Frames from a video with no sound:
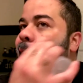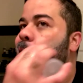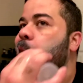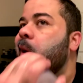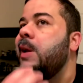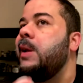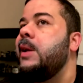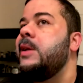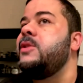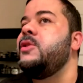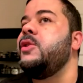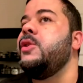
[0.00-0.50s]

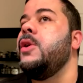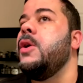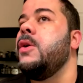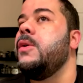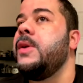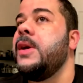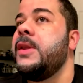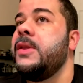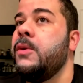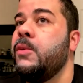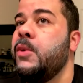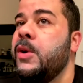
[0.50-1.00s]
That lets you know
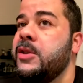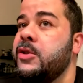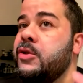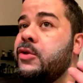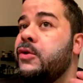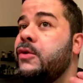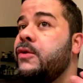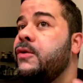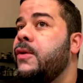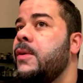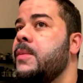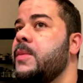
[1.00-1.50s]
that the
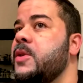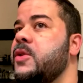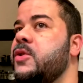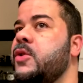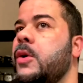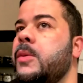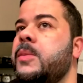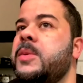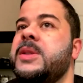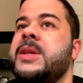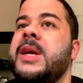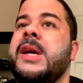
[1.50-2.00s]
residue from the
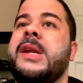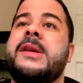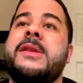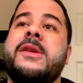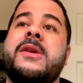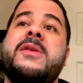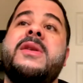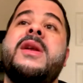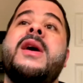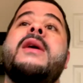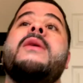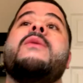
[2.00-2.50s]
soap is getting
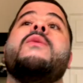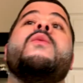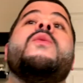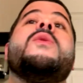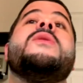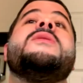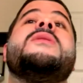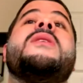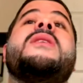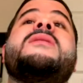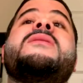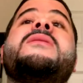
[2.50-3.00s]
there. Now,
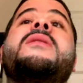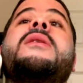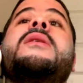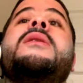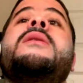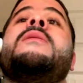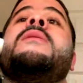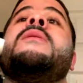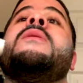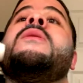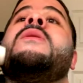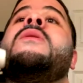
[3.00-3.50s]
once that's
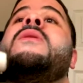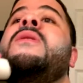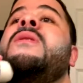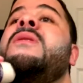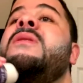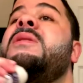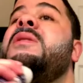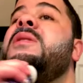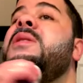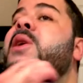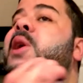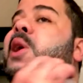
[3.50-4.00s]
done,
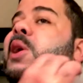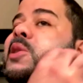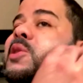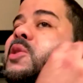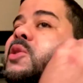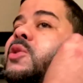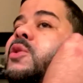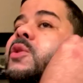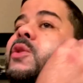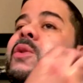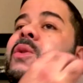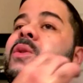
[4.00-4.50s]
I
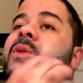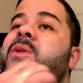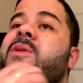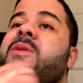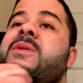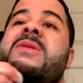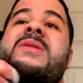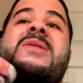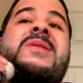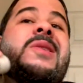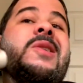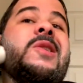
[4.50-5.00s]
just do
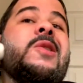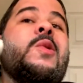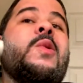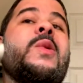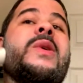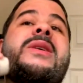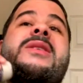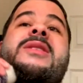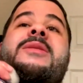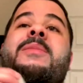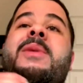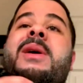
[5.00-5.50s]
a
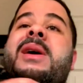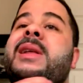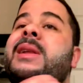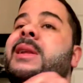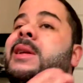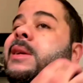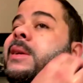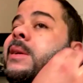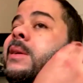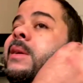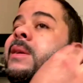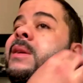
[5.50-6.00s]
quick
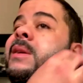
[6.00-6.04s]
smiley.